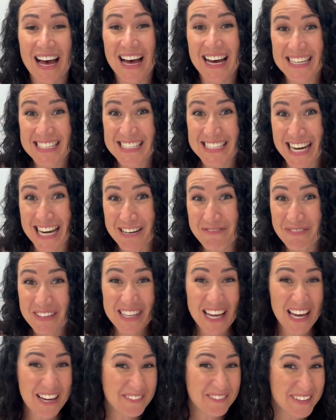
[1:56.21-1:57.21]
Same with
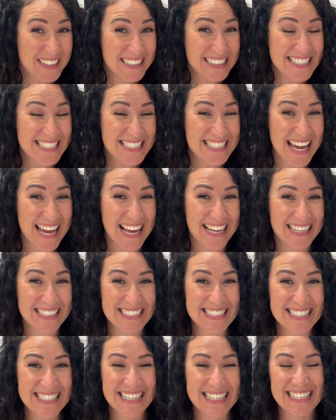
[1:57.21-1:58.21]
alveolar
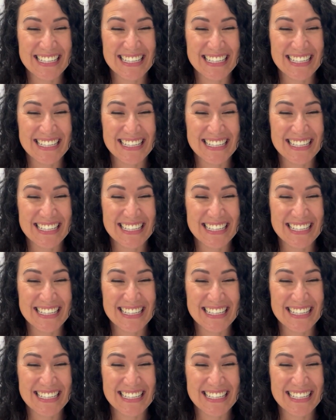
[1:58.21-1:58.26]
sounds.